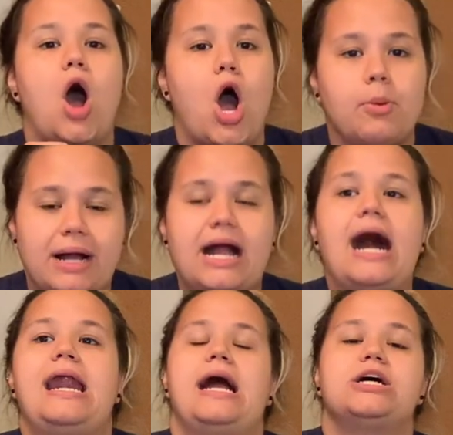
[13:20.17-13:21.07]
Oh my
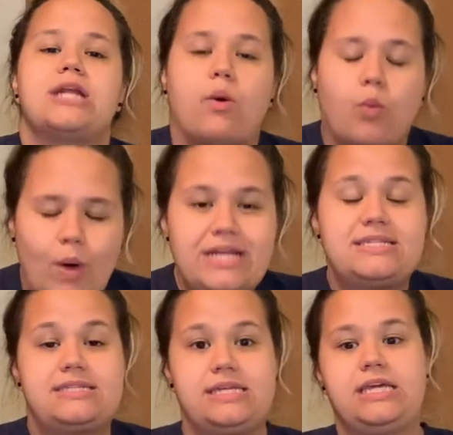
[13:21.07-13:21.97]
God, I could not wait to
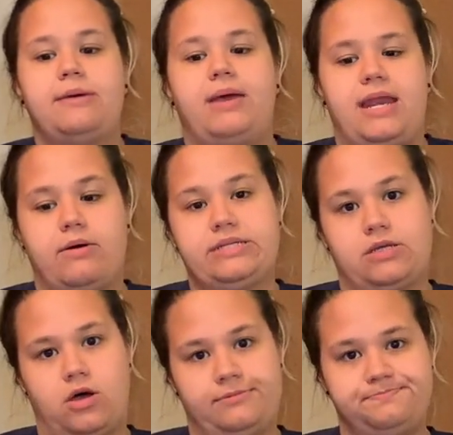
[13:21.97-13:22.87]
see him, and now he's gone.